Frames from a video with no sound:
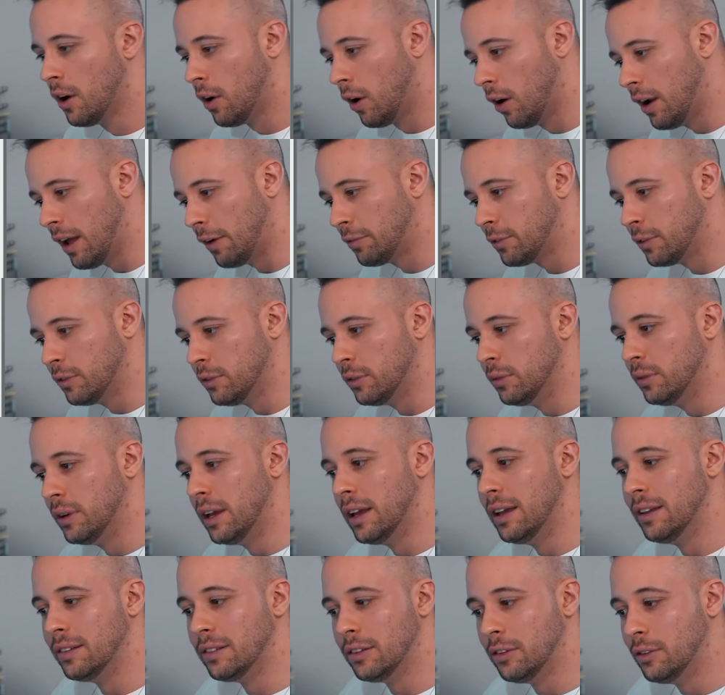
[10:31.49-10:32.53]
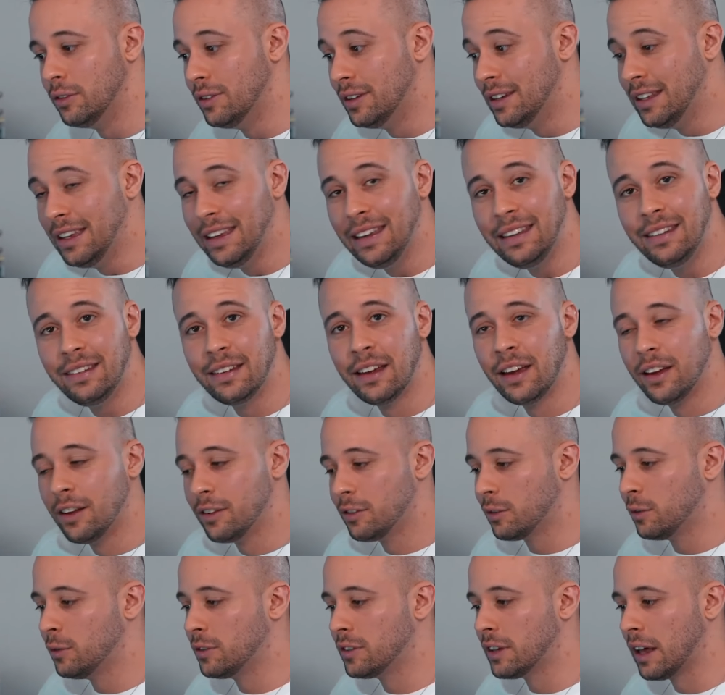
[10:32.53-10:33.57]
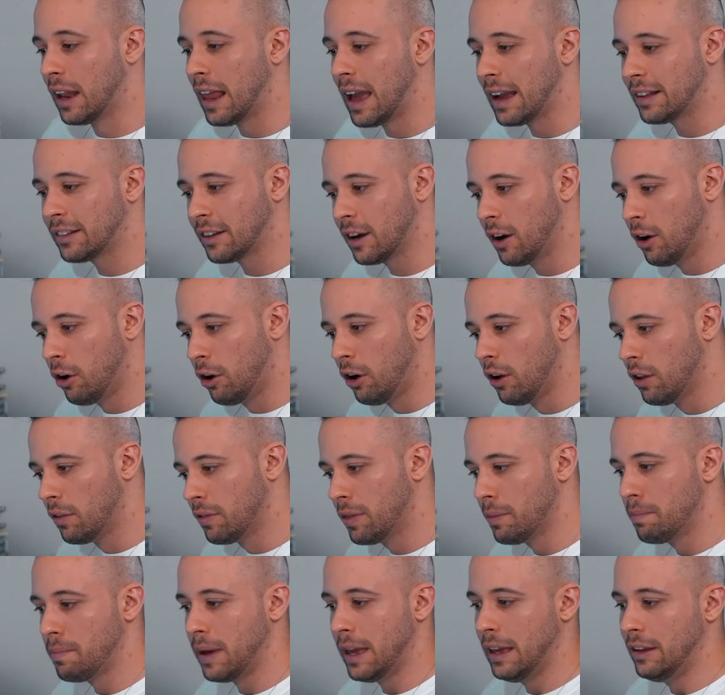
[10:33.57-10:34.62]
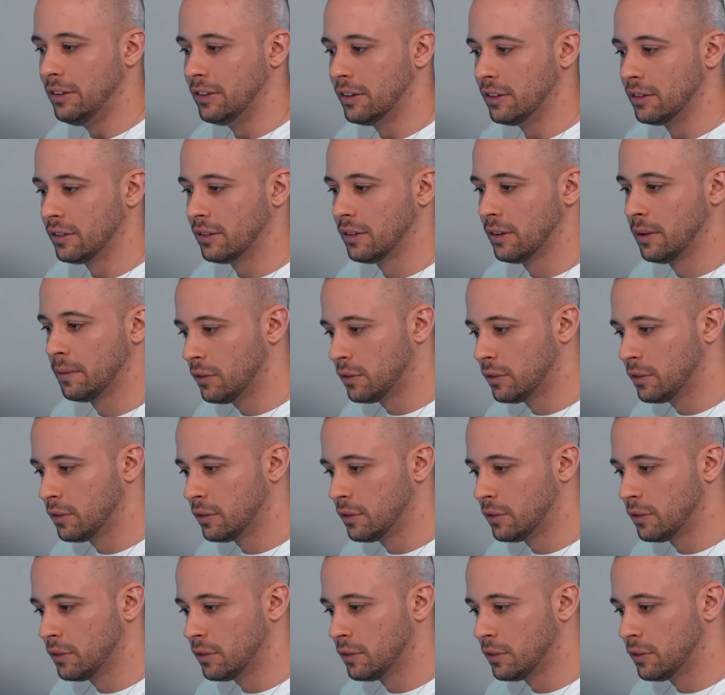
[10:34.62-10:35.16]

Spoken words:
All you have to do is you need to select all of the pages.